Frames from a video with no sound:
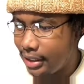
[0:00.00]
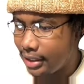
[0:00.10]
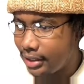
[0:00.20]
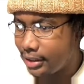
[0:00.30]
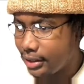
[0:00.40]

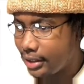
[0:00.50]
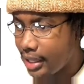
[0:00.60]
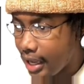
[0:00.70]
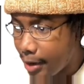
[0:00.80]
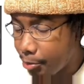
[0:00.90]
it
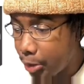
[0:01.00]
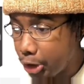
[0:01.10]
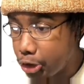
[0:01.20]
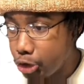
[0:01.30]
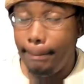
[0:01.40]
that
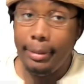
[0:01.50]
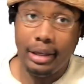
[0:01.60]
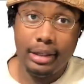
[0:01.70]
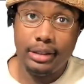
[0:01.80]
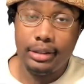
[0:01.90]
much.
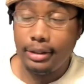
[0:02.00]
B tier.